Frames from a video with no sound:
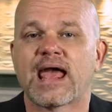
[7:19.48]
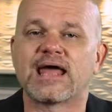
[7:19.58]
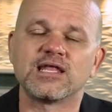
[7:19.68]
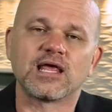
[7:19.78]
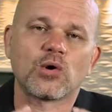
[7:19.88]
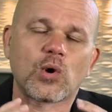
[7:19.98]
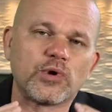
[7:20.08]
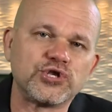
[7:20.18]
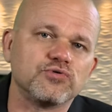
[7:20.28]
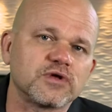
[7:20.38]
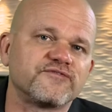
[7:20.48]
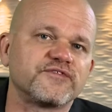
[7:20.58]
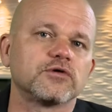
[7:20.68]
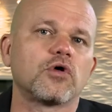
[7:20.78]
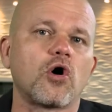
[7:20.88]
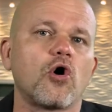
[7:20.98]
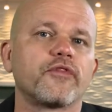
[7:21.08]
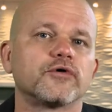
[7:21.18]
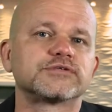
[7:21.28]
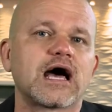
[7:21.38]
And when you can feel all
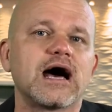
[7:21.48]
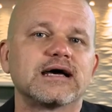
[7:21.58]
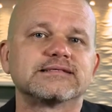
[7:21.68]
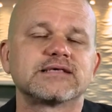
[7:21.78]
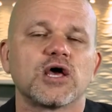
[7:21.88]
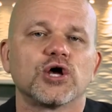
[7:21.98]
those eyes